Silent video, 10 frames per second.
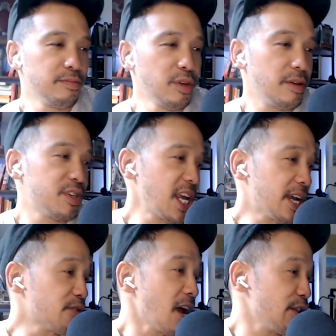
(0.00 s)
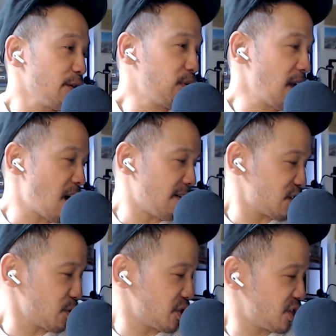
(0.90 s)
the second round of the
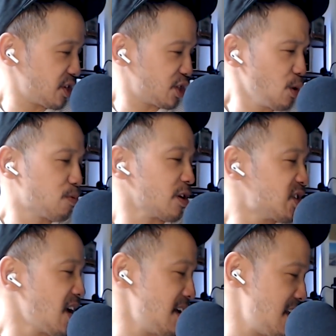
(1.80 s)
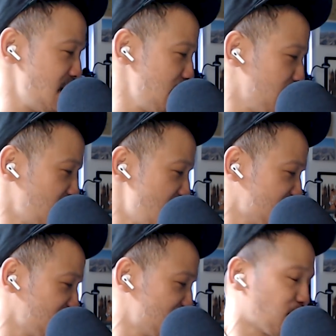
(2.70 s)
playoffs was super exciting with
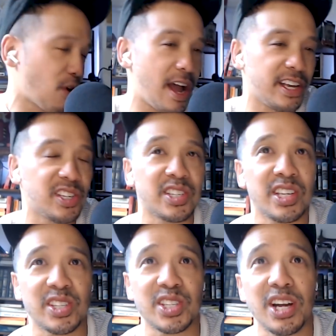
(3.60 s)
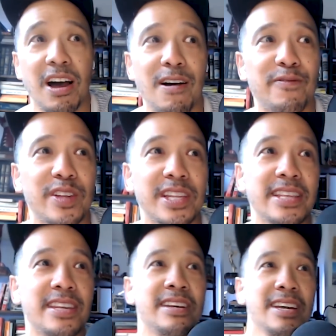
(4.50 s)
lots of surprises and stuff, and
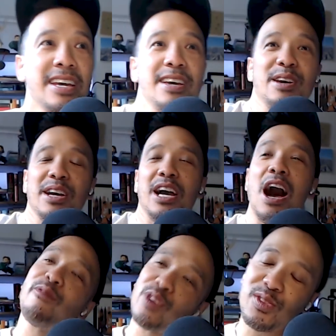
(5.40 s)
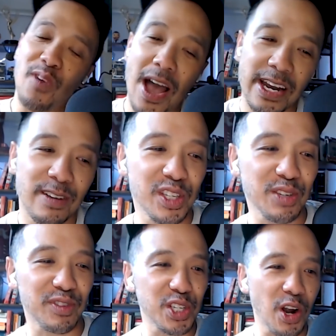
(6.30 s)
then the conference finals
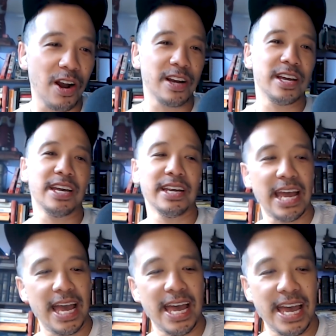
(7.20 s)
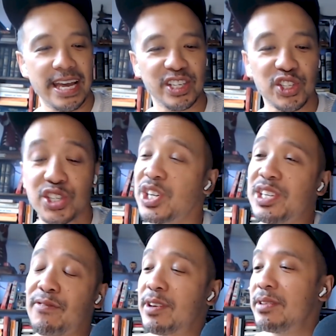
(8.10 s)
have started, and it's just a
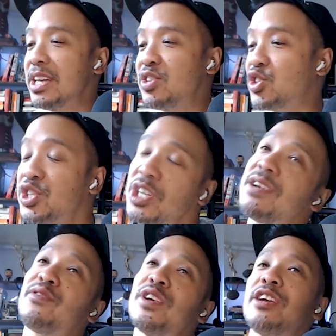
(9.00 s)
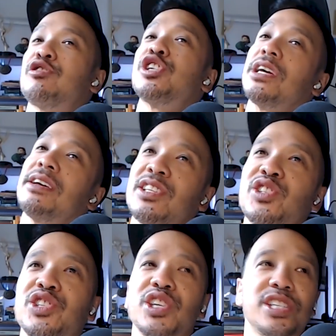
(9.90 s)
different energy.
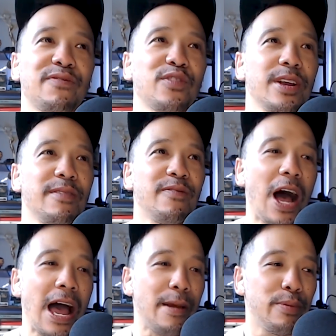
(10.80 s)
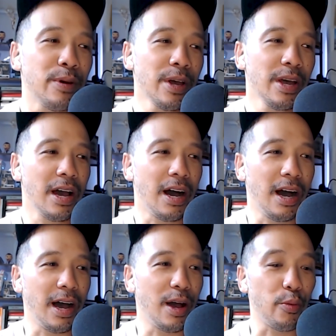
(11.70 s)
It's just a different vibe.
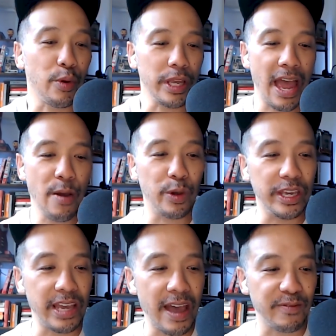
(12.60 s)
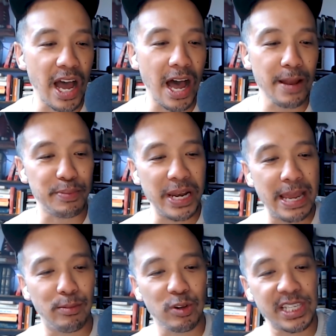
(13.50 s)
We have not
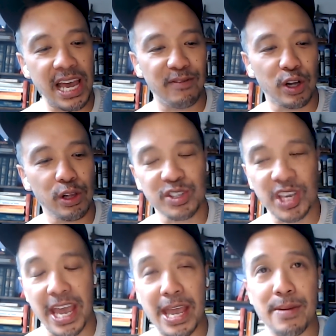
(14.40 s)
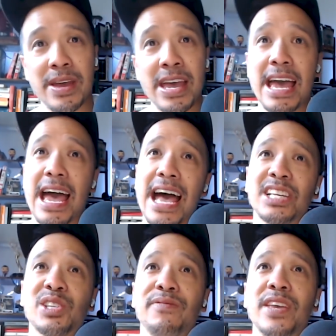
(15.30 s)
been able to have a close game
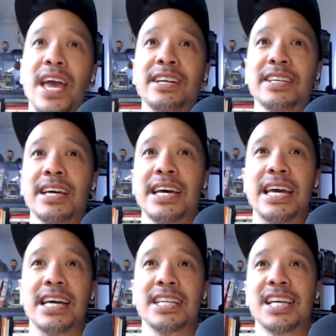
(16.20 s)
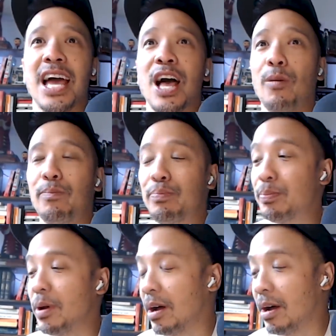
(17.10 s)
as of yet, and to help
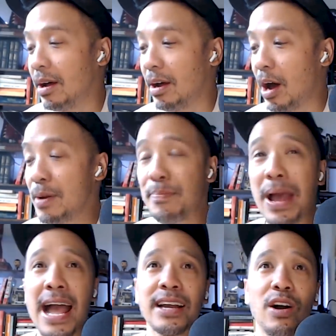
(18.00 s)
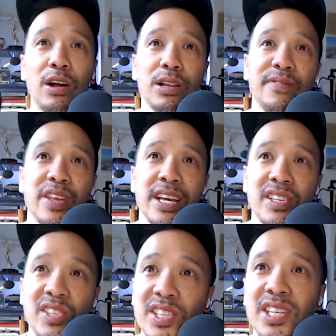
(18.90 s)
unpack all of
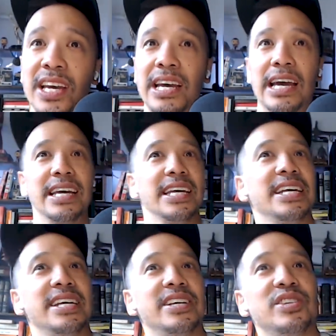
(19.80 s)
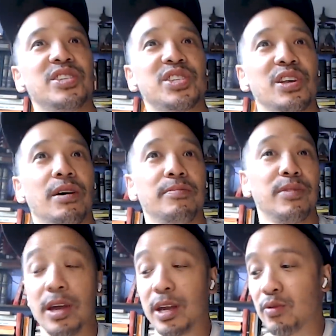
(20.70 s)
this is
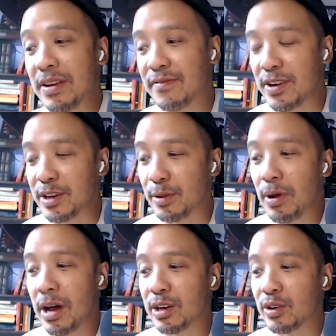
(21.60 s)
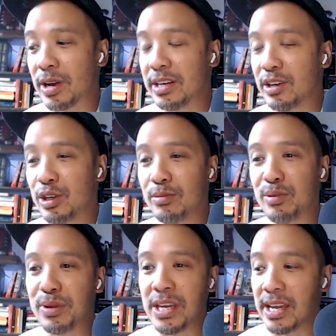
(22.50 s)
a great friend of the pod, a great
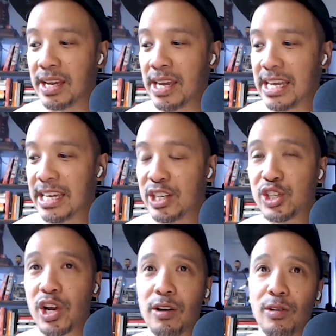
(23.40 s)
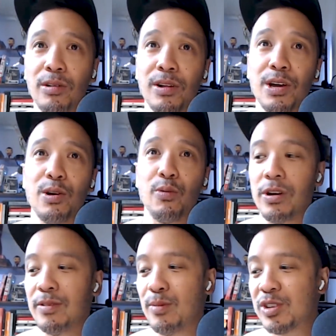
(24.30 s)
human being in general,
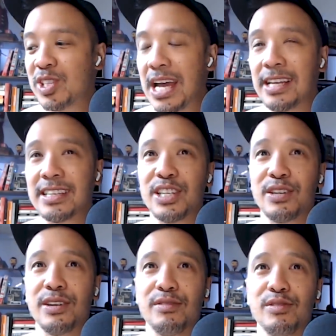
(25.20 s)
one of the most talented